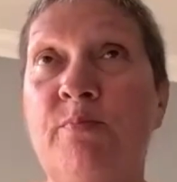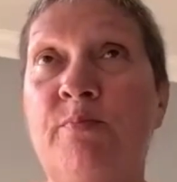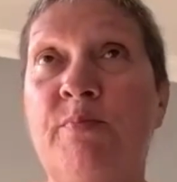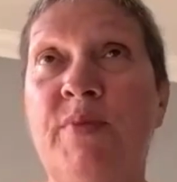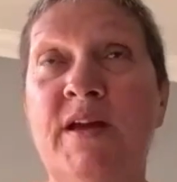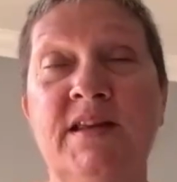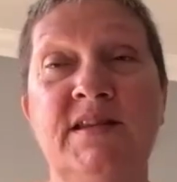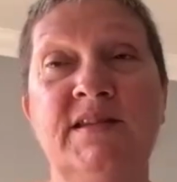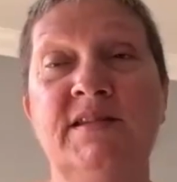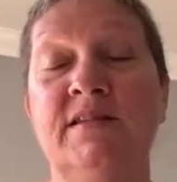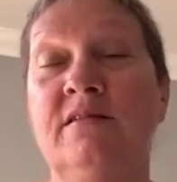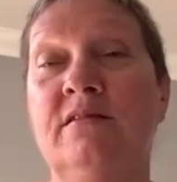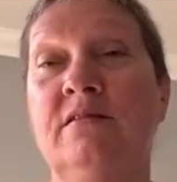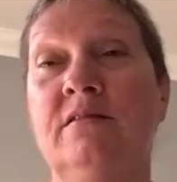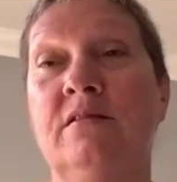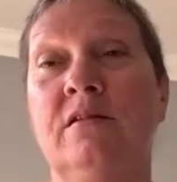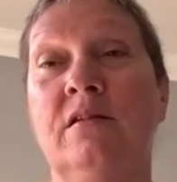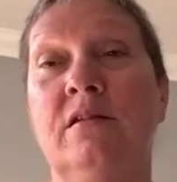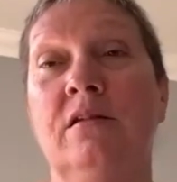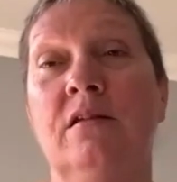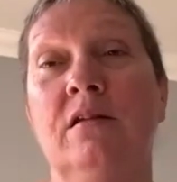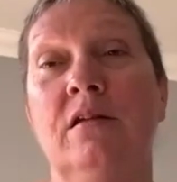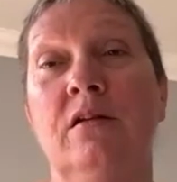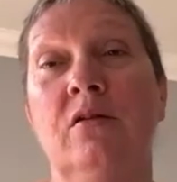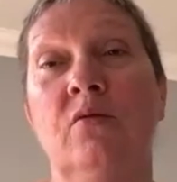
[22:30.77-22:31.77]
better
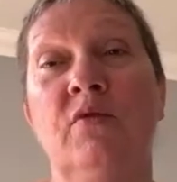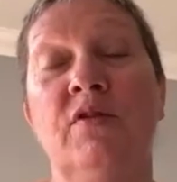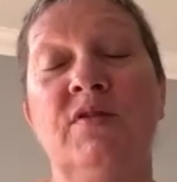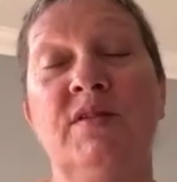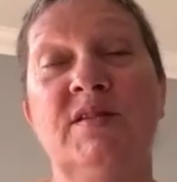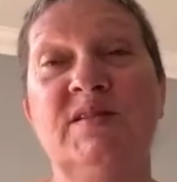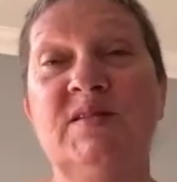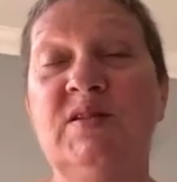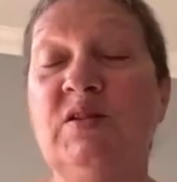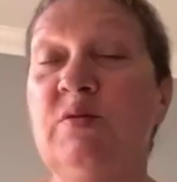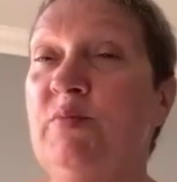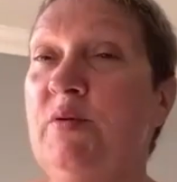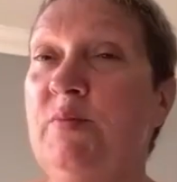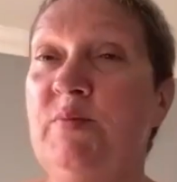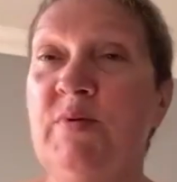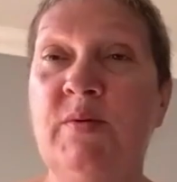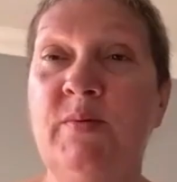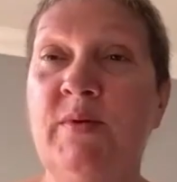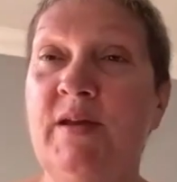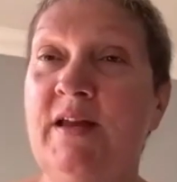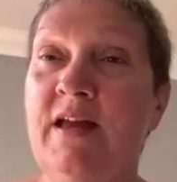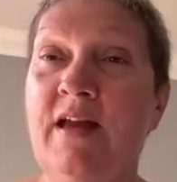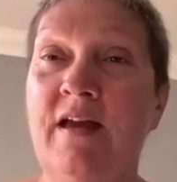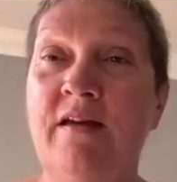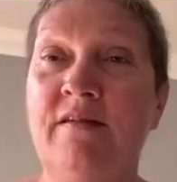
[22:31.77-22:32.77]
with a
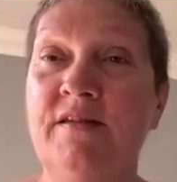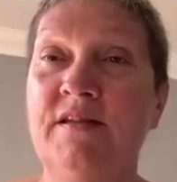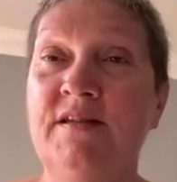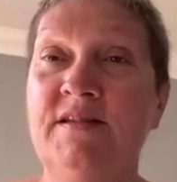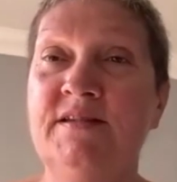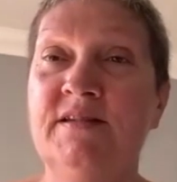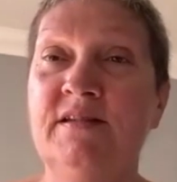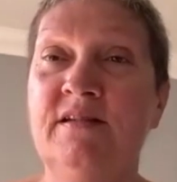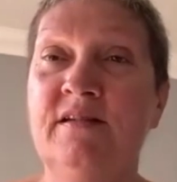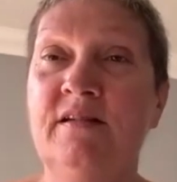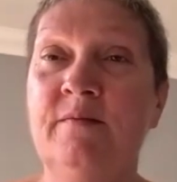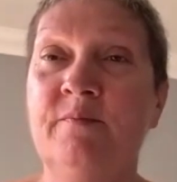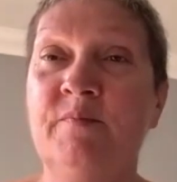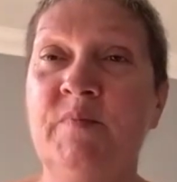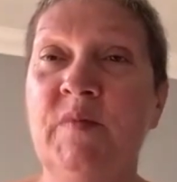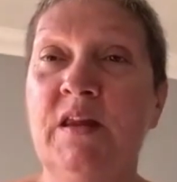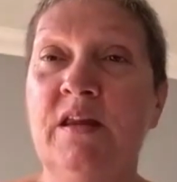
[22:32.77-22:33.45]
suprapubic catheter.